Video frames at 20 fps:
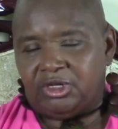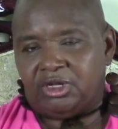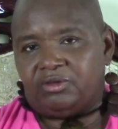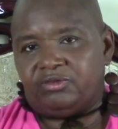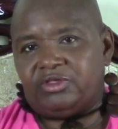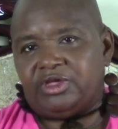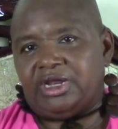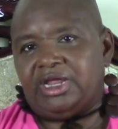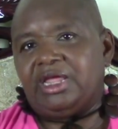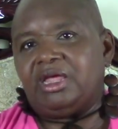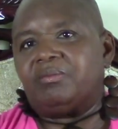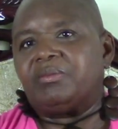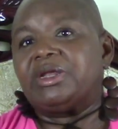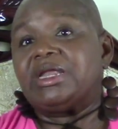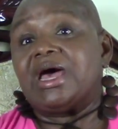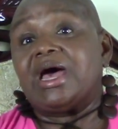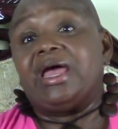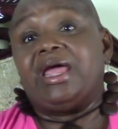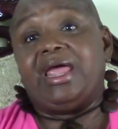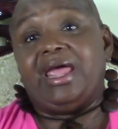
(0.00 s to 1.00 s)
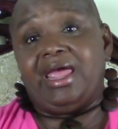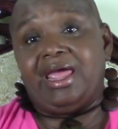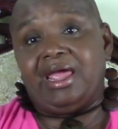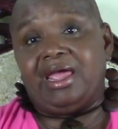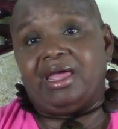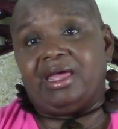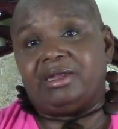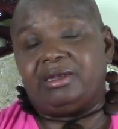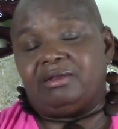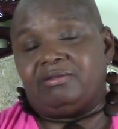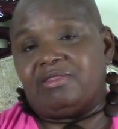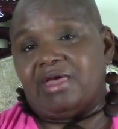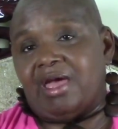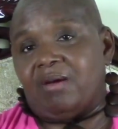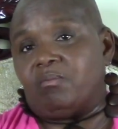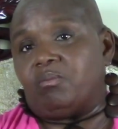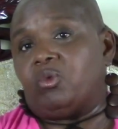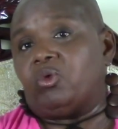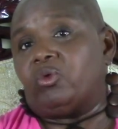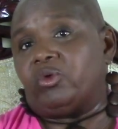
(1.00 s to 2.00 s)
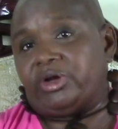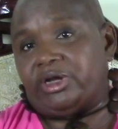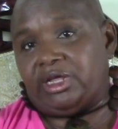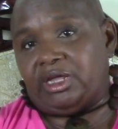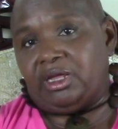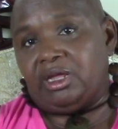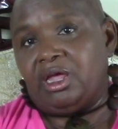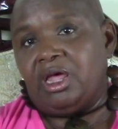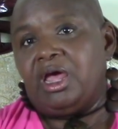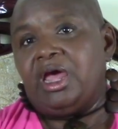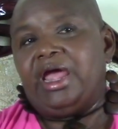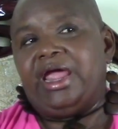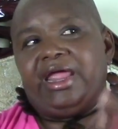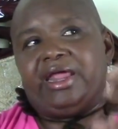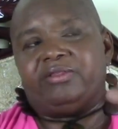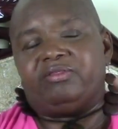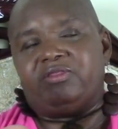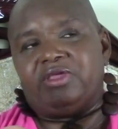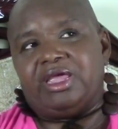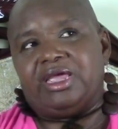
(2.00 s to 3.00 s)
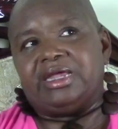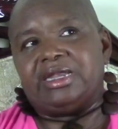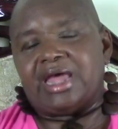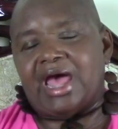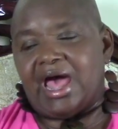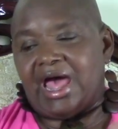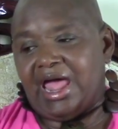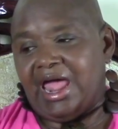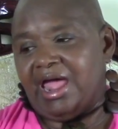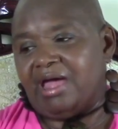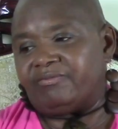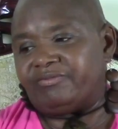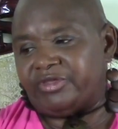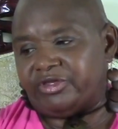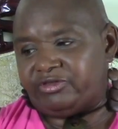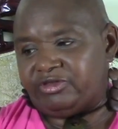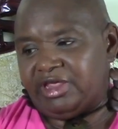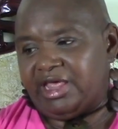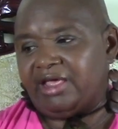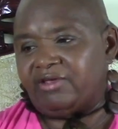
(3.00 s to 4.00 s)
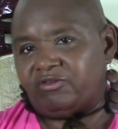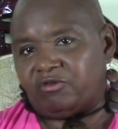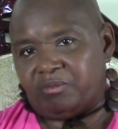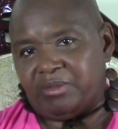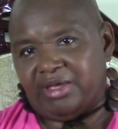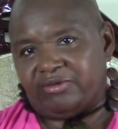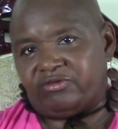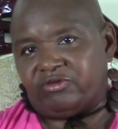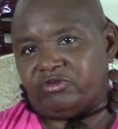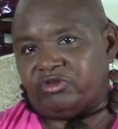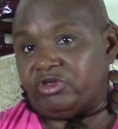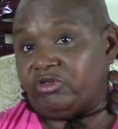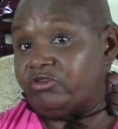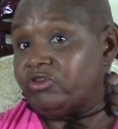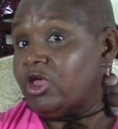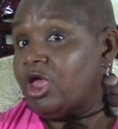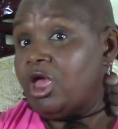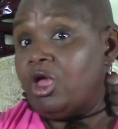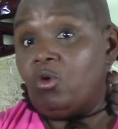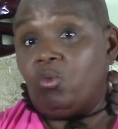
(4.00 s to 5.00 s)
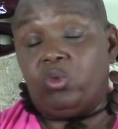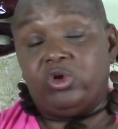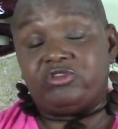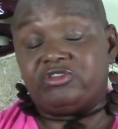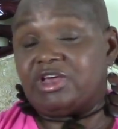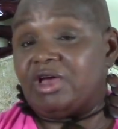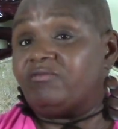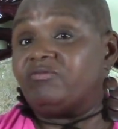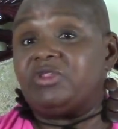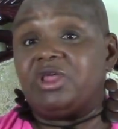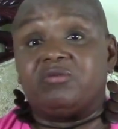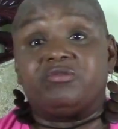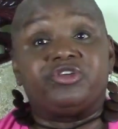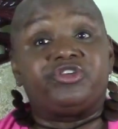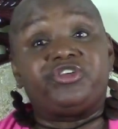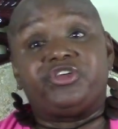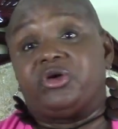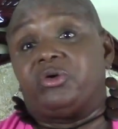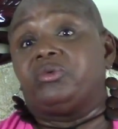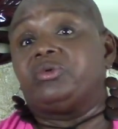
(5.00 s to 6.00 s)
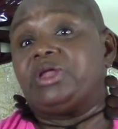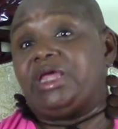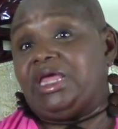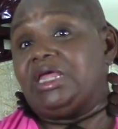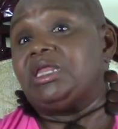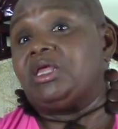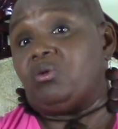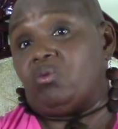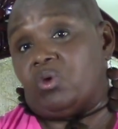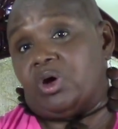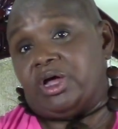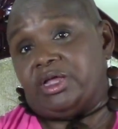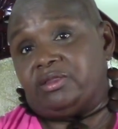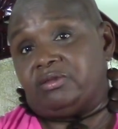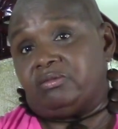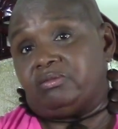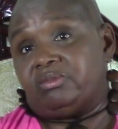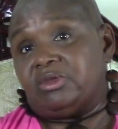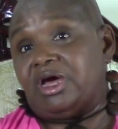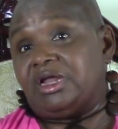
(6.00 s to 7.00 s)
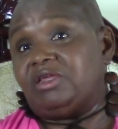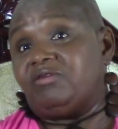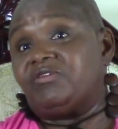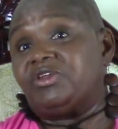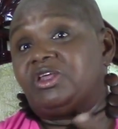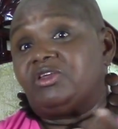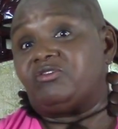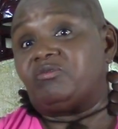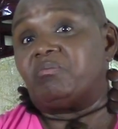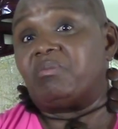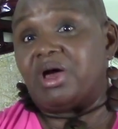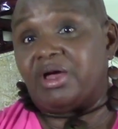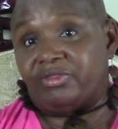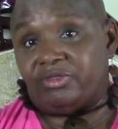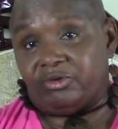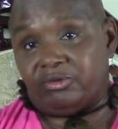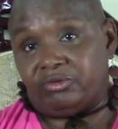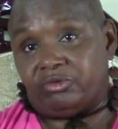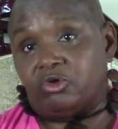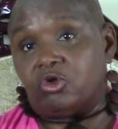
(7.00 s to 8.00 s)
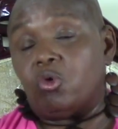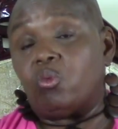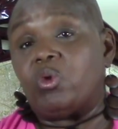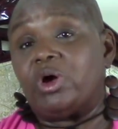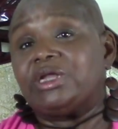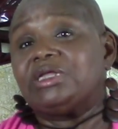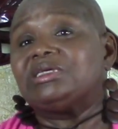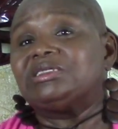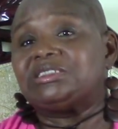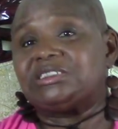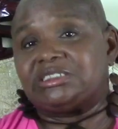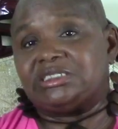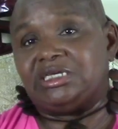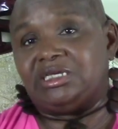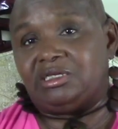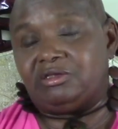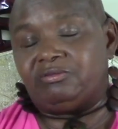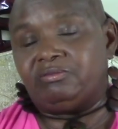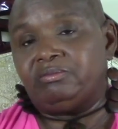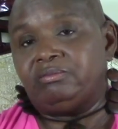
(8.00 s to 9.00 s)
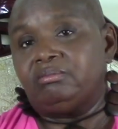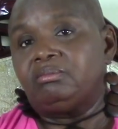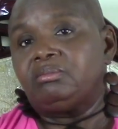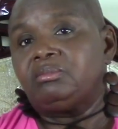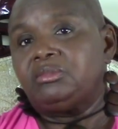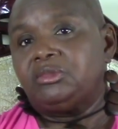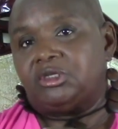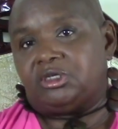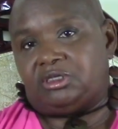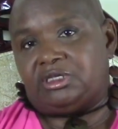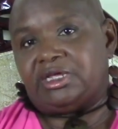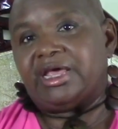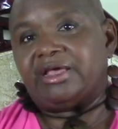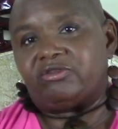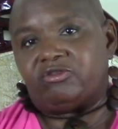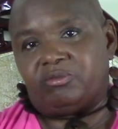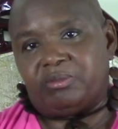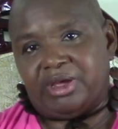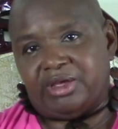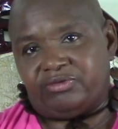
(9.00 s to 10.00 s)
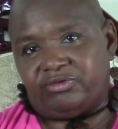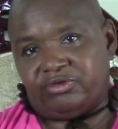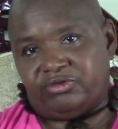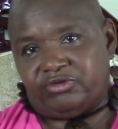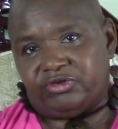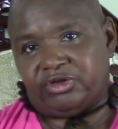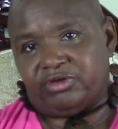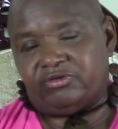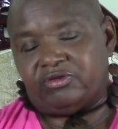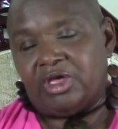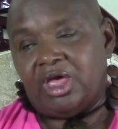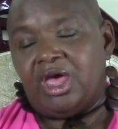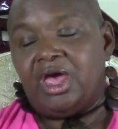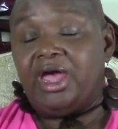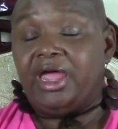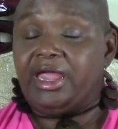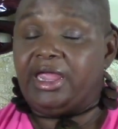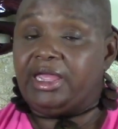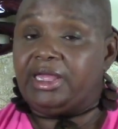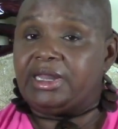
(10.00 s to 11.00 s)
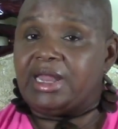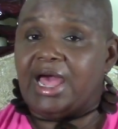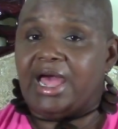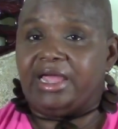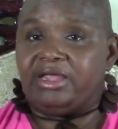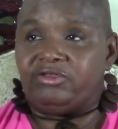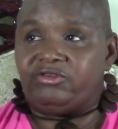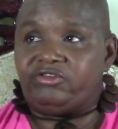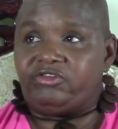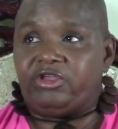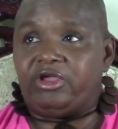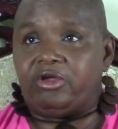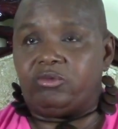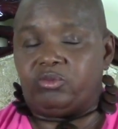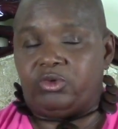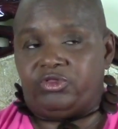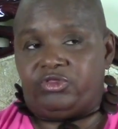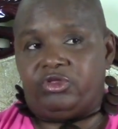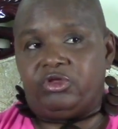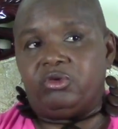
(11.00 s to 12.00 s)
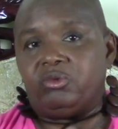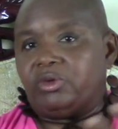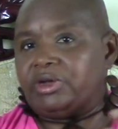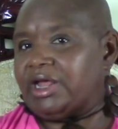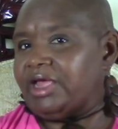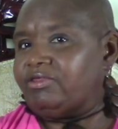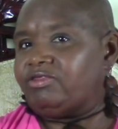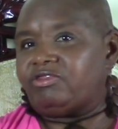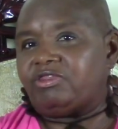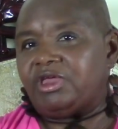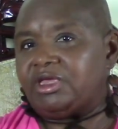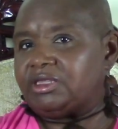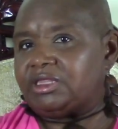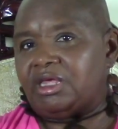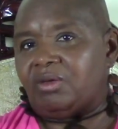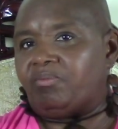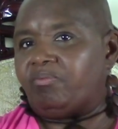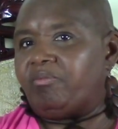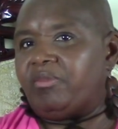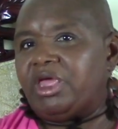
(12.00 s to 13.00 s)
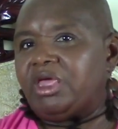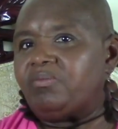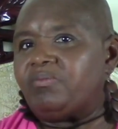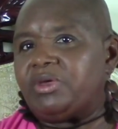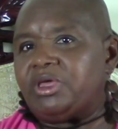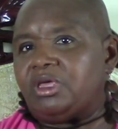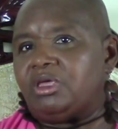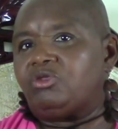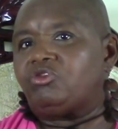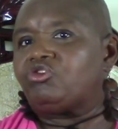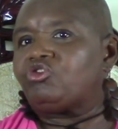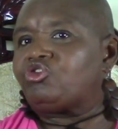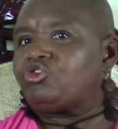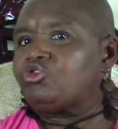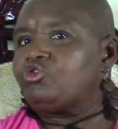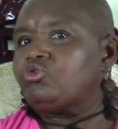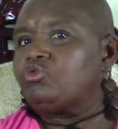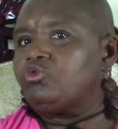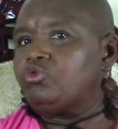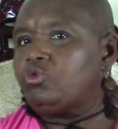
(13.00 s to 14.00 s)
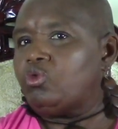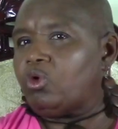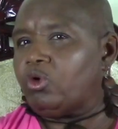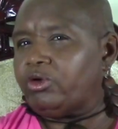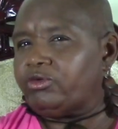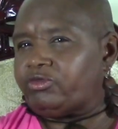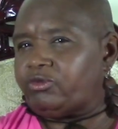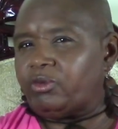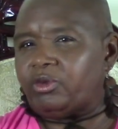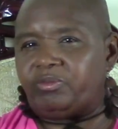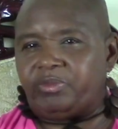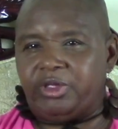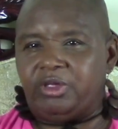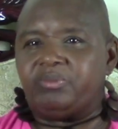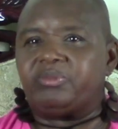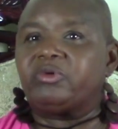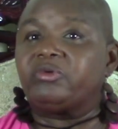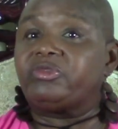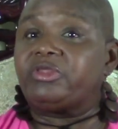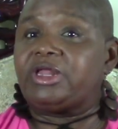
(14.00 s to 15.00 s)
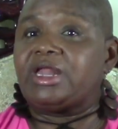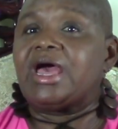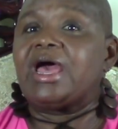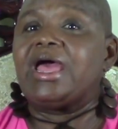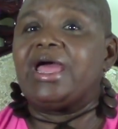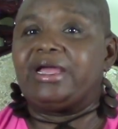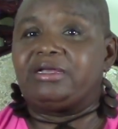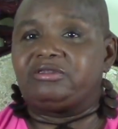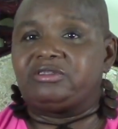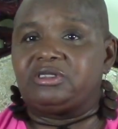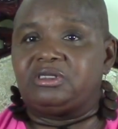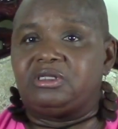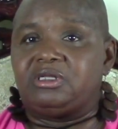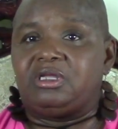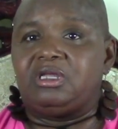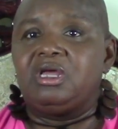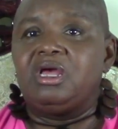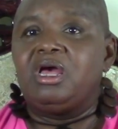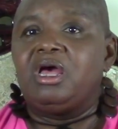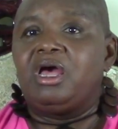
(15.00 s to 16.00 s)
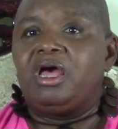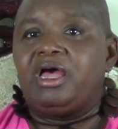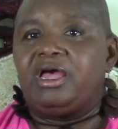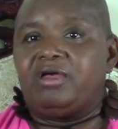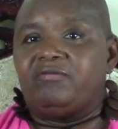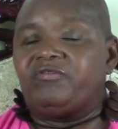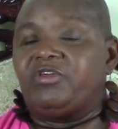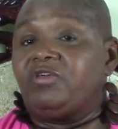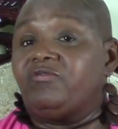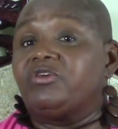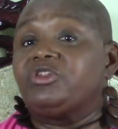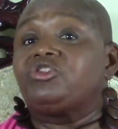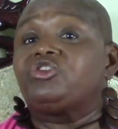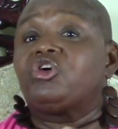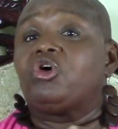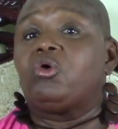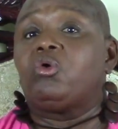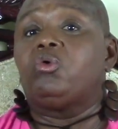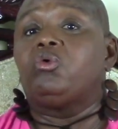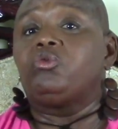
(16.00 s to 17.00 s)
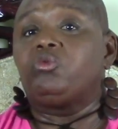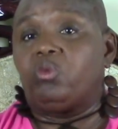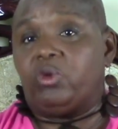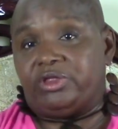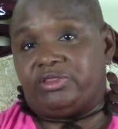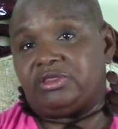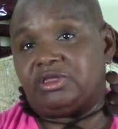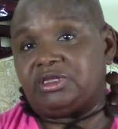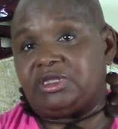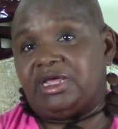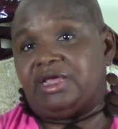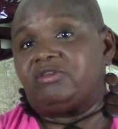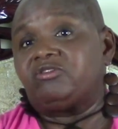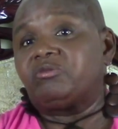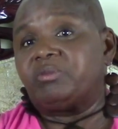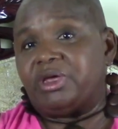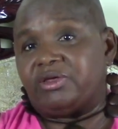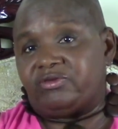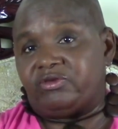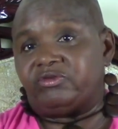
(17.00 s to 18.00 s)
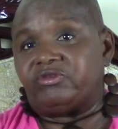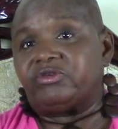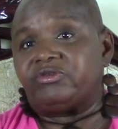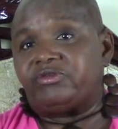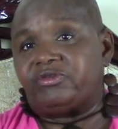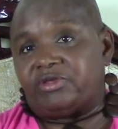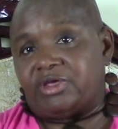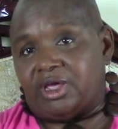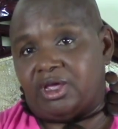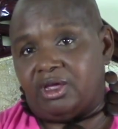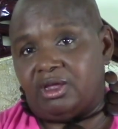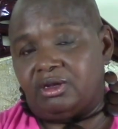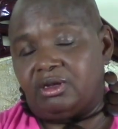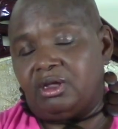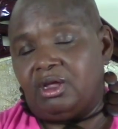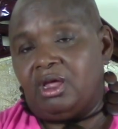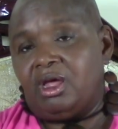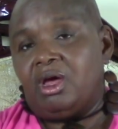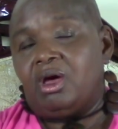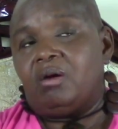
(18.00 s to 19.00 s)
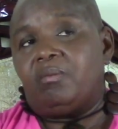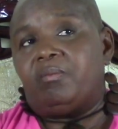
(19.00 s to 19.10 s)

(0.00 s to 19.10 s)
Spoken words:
that him and I had that morning. And then I have the text messages, which I've never shown anyone, not even his mother. No one has seen the text messages. And I shared with you, and I think there may be 2 or 3 people that I actually have even told what the text messages said. Wow.